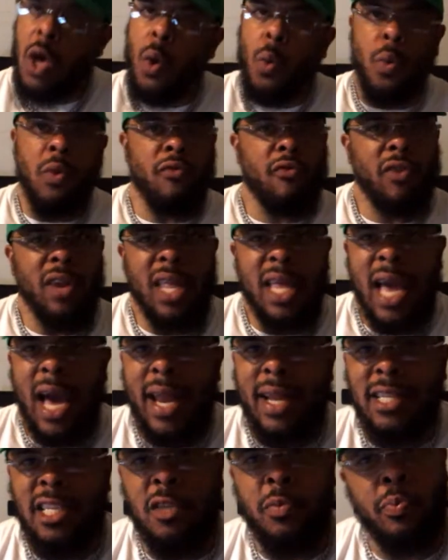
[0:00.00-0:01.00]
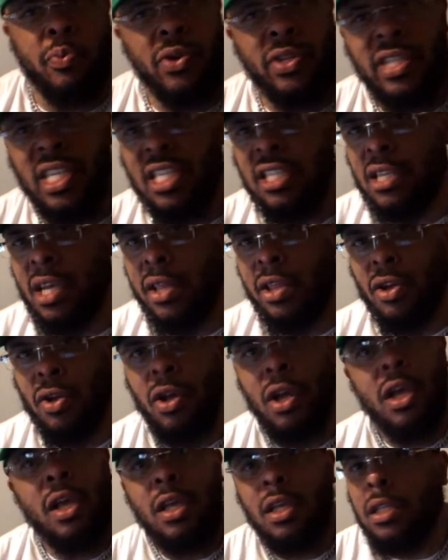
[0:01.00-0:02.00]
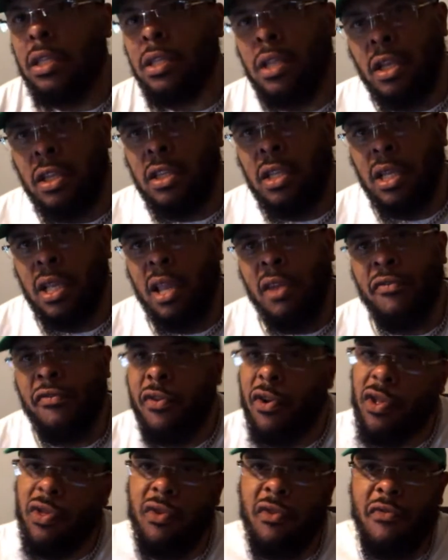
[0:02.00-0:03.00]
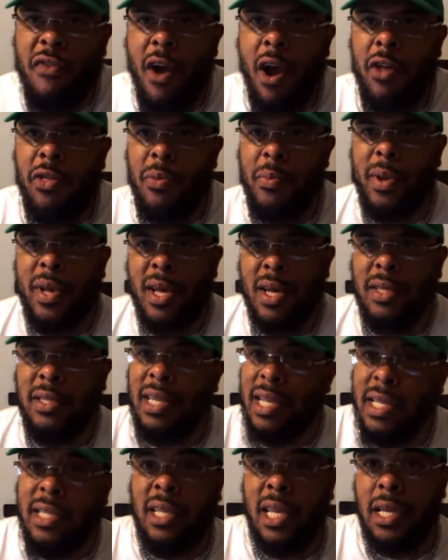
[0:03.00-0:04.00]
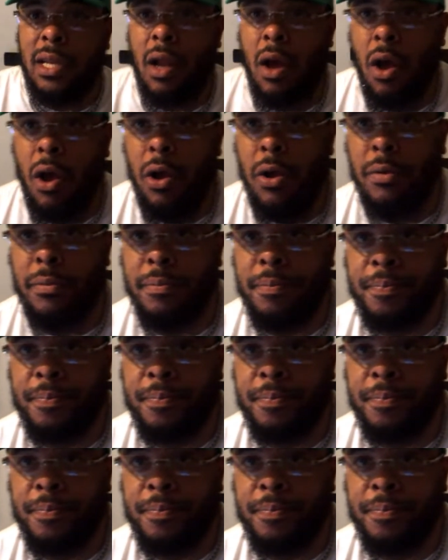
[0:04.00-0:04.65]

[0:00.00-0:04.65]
we really got to just push each other to get further and farther because it's getting hard.